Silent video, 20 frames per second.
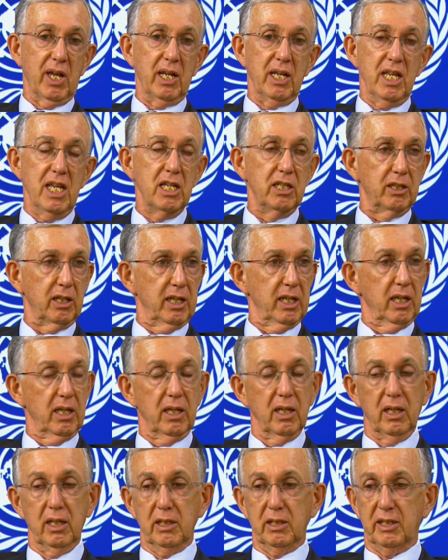
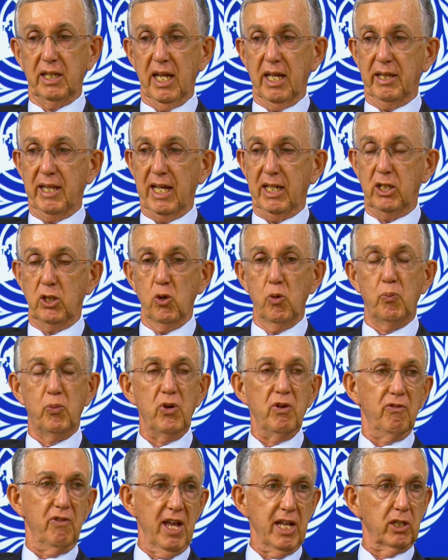easily say that you
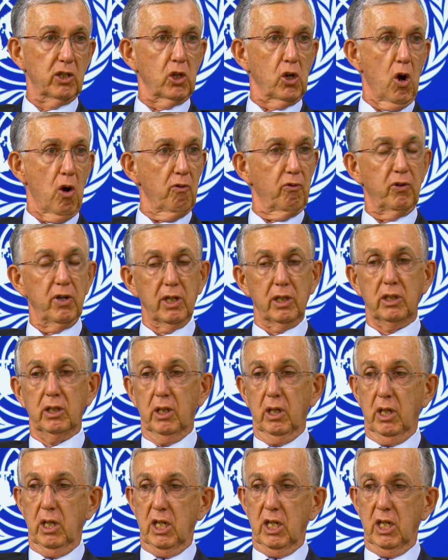prevent conflict